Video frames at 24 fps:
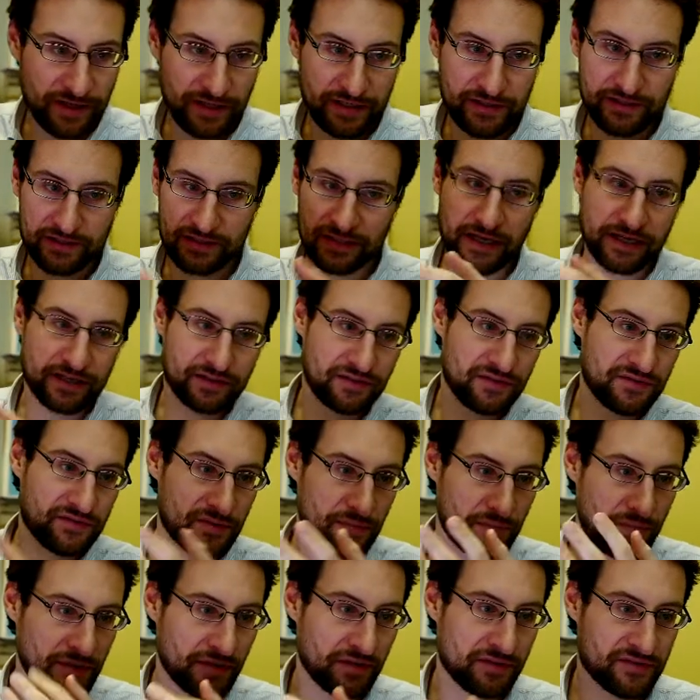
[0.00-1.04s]
and like
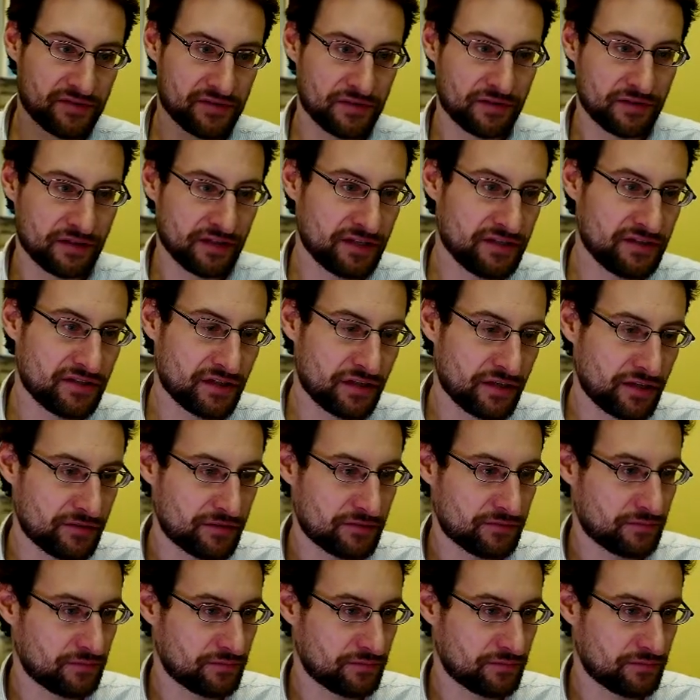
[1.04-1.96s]
disappeared in the internet